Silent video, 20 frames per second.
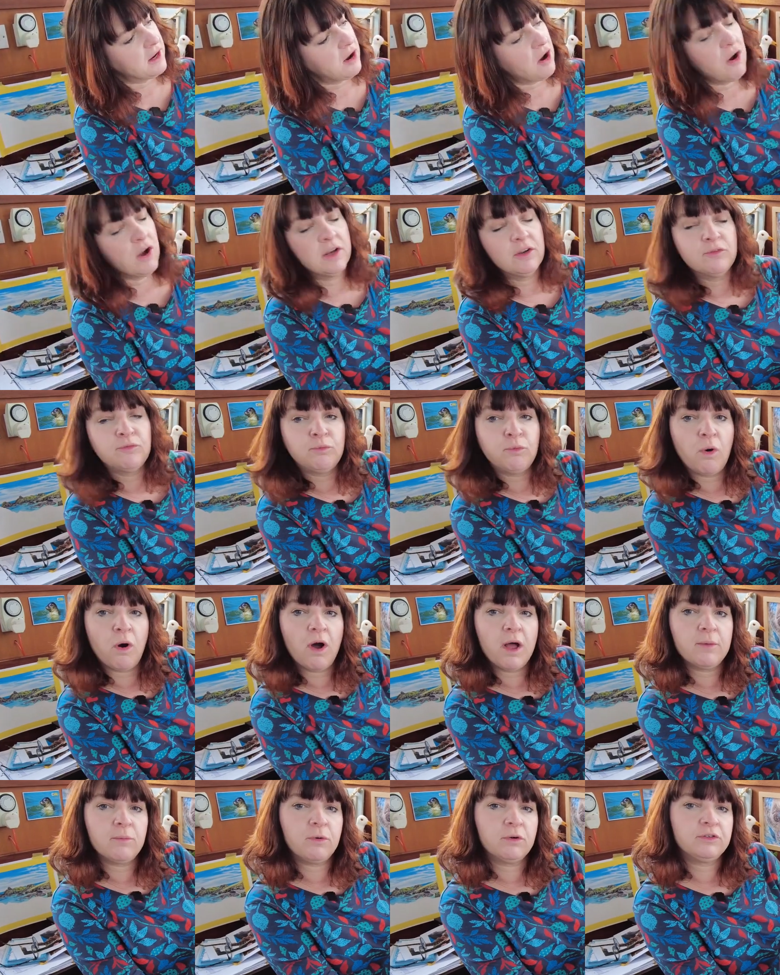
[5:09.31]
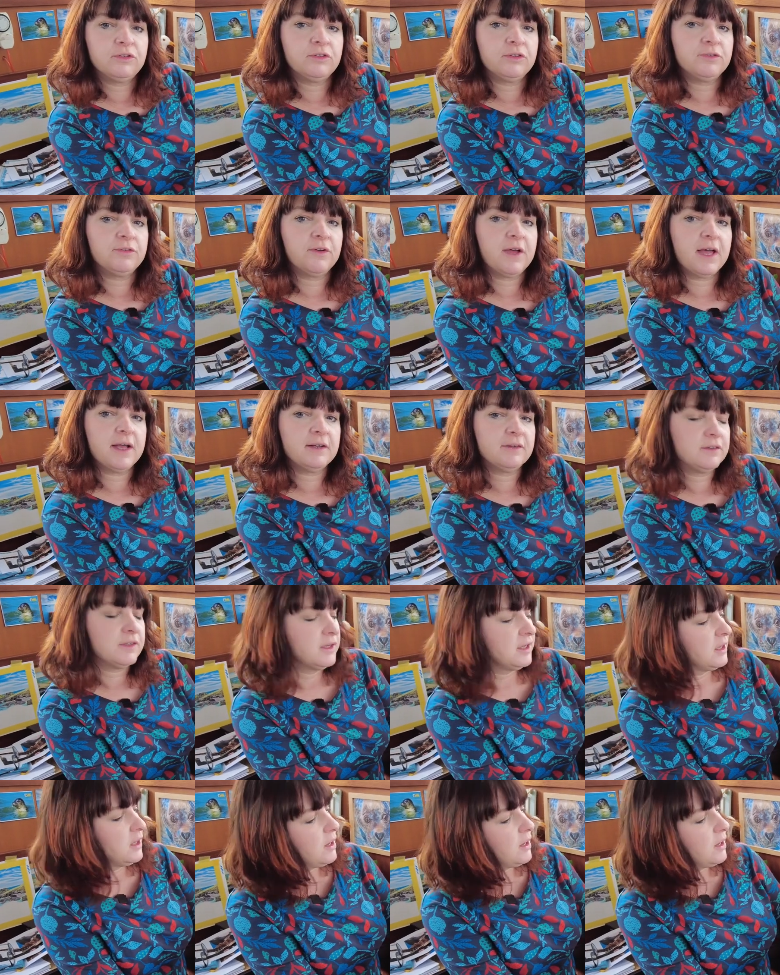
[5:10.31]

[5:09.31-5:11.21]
a kind of whitewash effect,